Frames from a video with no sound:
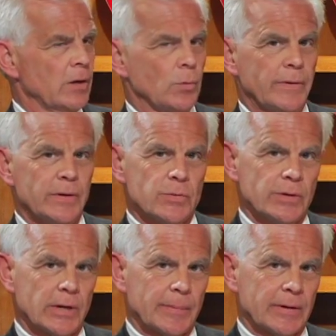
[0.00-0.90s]
One of the things we
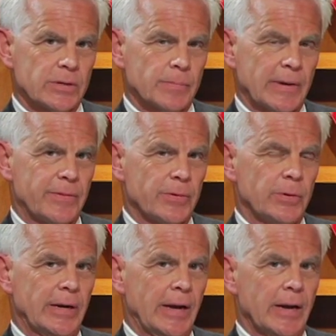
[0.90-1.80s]
talk about is my
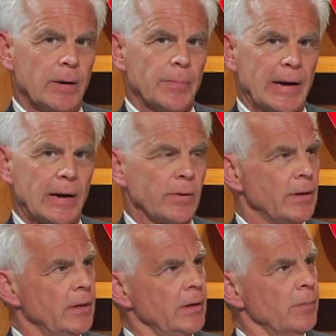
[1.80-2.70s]
30-day up and out
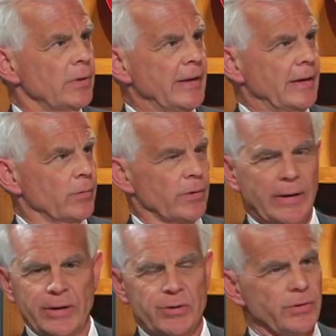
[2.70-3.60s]
plan, where an
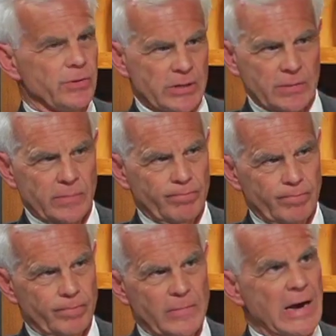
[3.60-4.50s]
agent who's
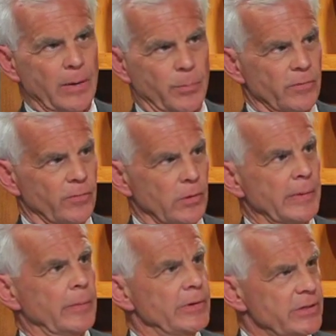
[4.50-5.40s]
not
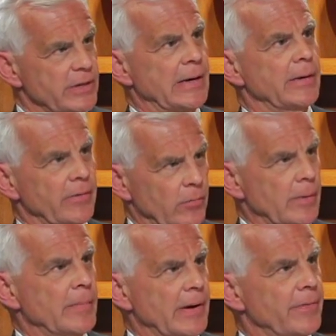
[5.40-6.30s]
performing, we sit down and give them a
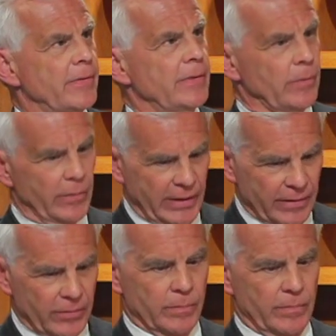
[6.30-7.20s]
month, and we
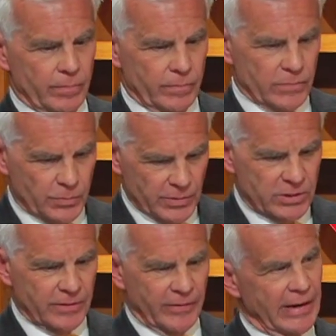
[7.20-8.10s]
give them
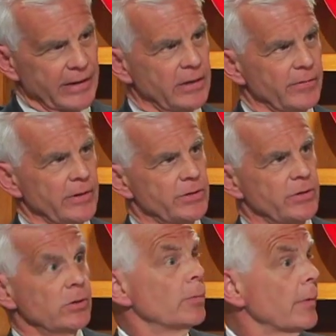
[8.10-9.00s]
specific activities to
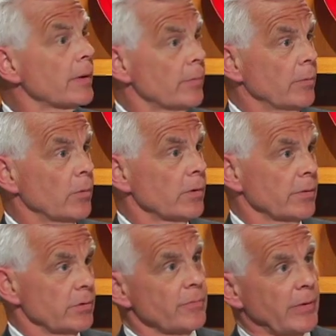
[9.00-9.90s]
do, but we can reward
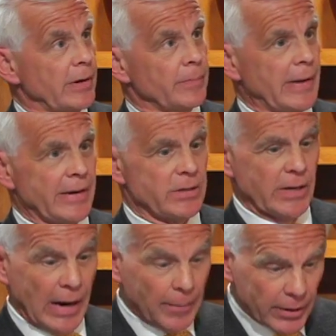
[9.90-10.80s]
those. If we come back and say,
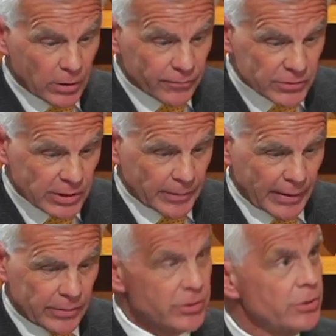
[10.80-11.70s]
how many for sale by
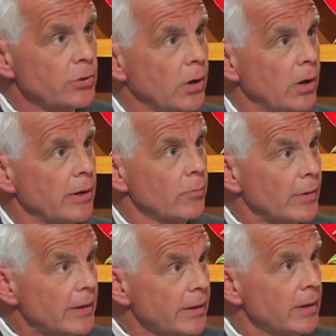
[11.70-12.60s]
owners did you call on?
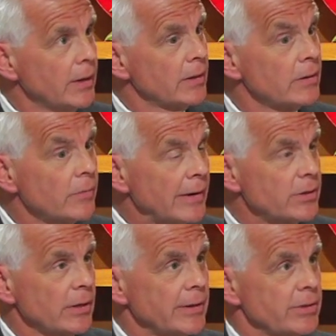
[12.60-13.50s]
Really?
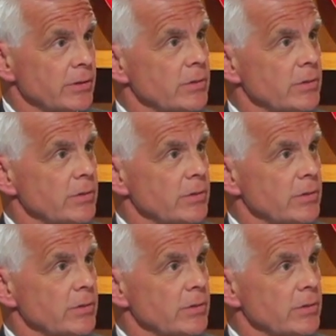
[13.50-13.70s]
Congratulations.